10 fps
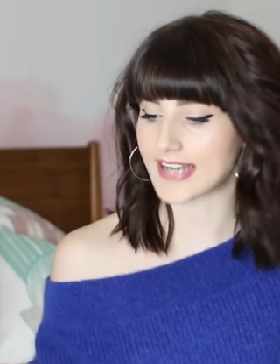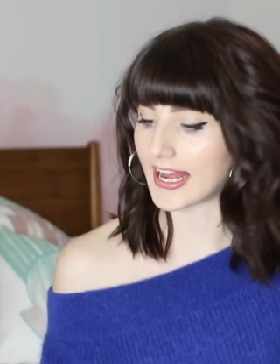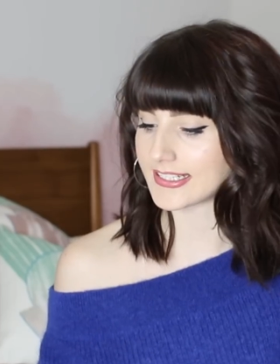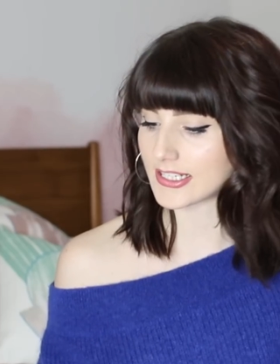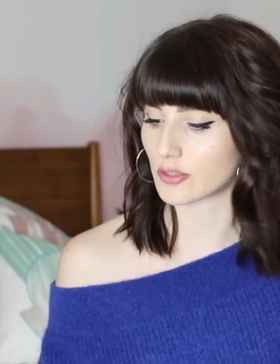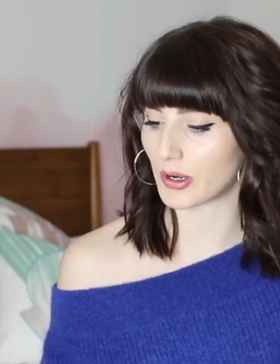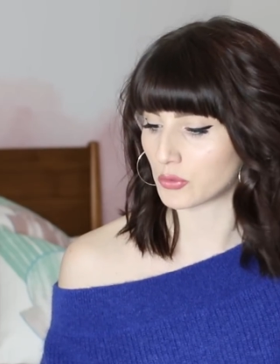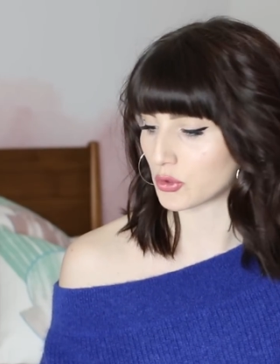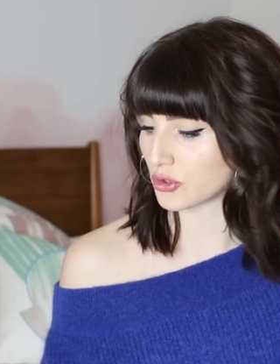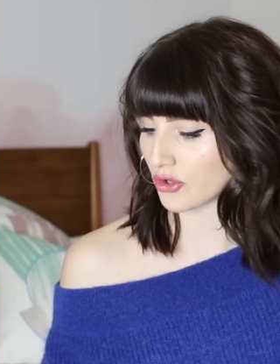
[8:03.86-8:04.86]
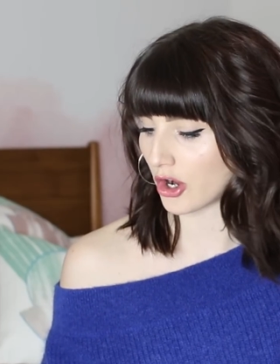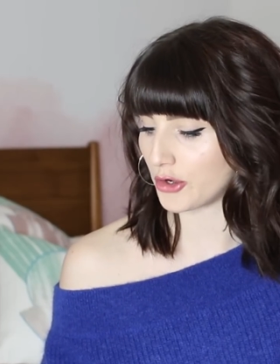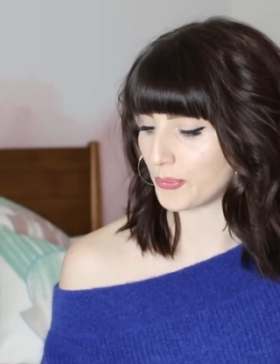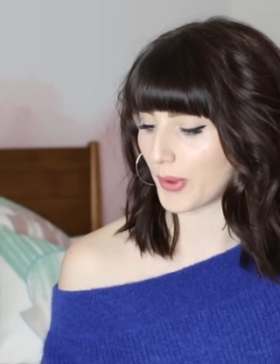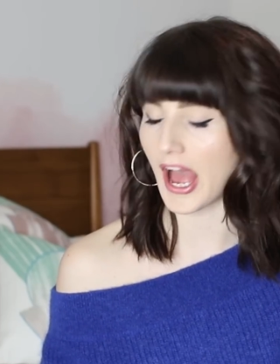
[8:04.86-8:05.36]
to add into my
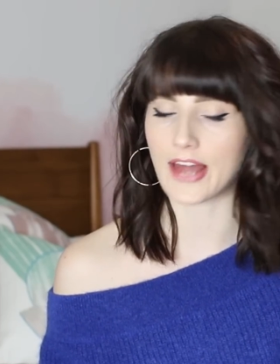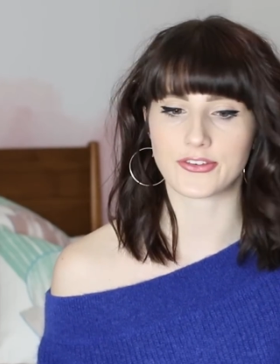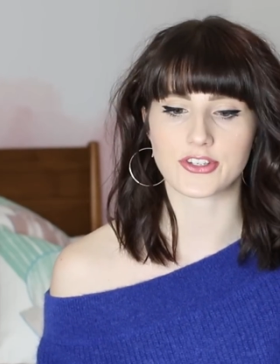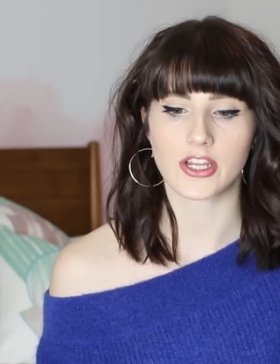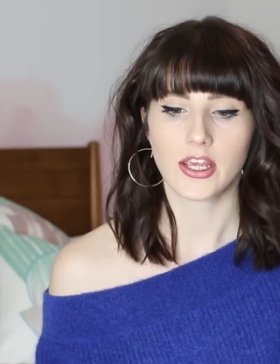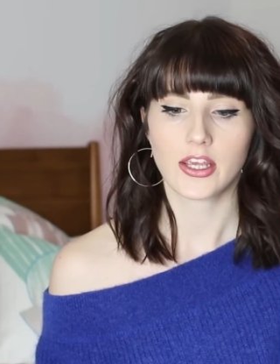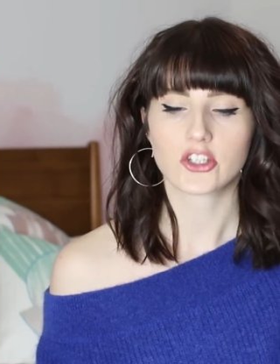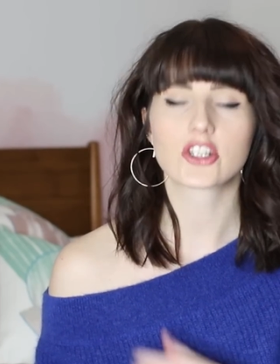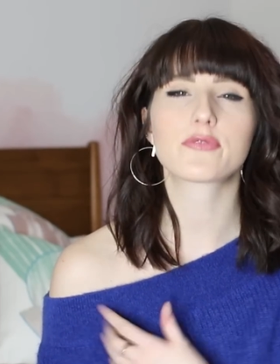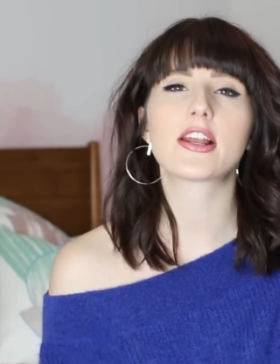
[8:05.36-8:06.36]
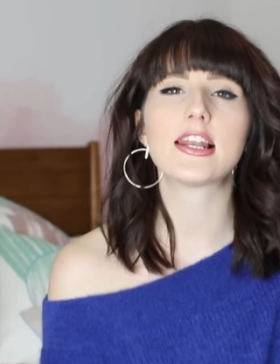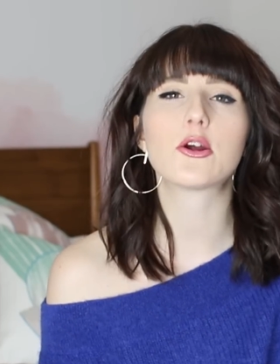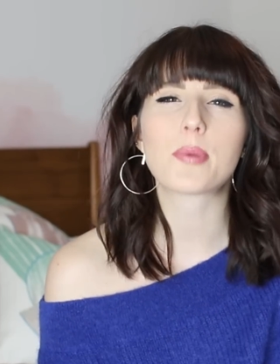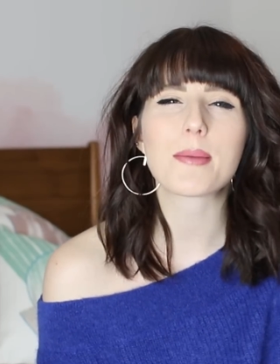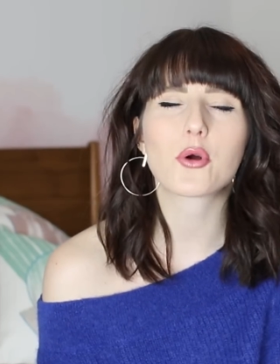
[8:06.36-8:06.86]
wardrobe and just feel a
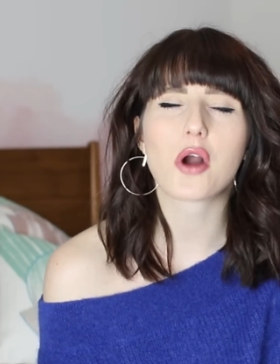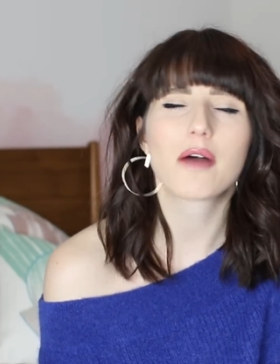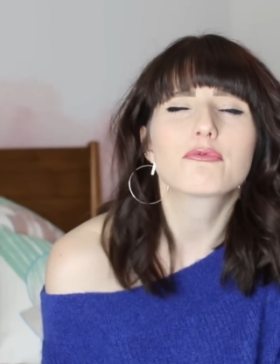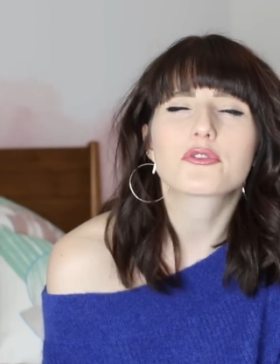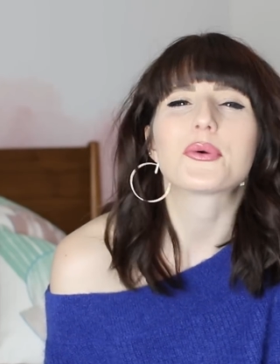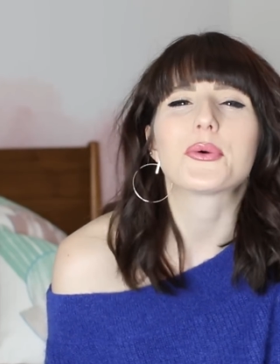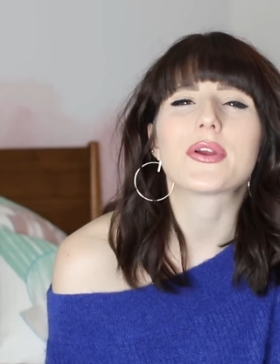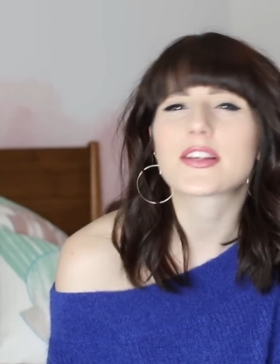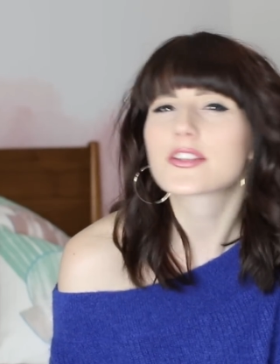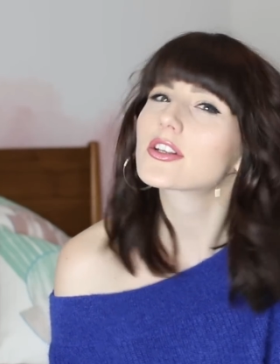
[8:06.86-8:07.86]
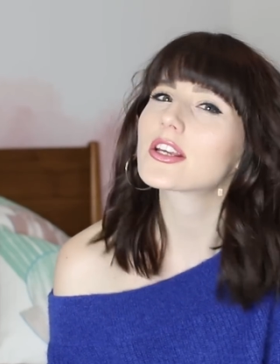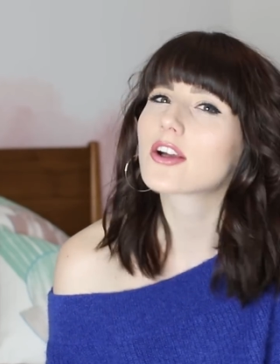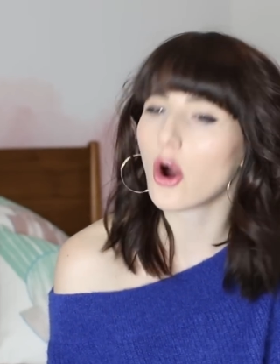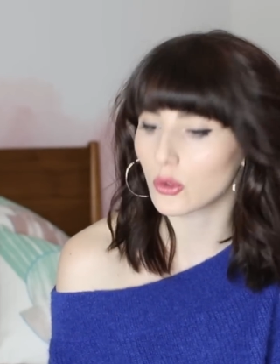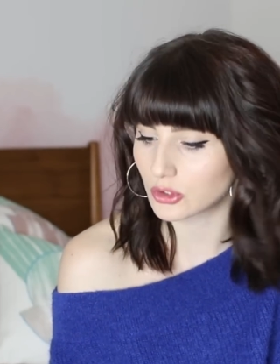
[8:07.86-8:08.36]
little bit more comfortable in this
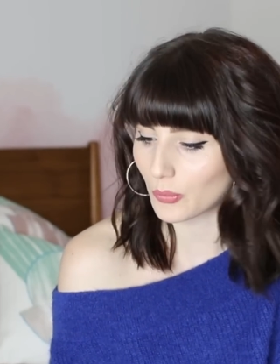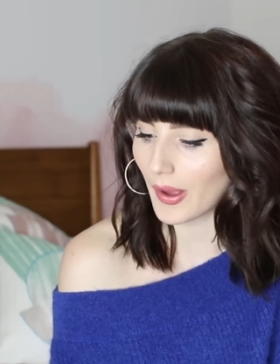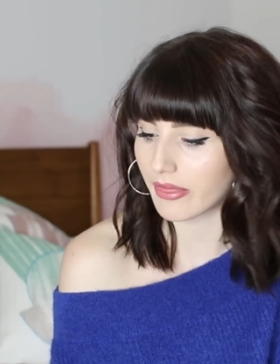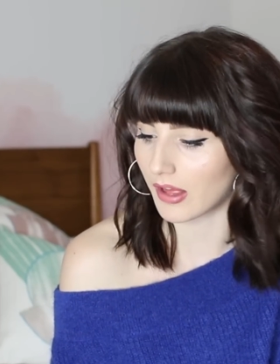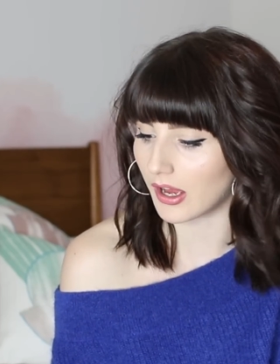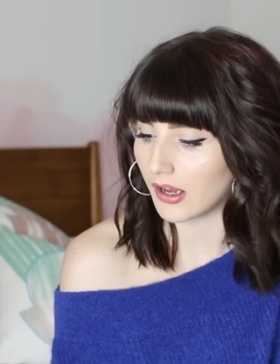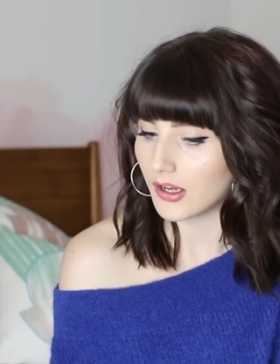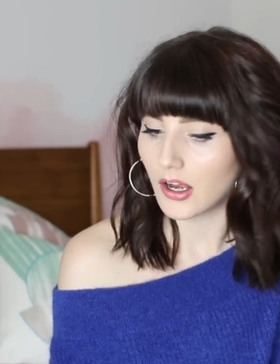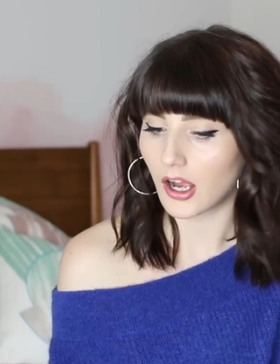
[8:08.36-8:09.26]
colder weather.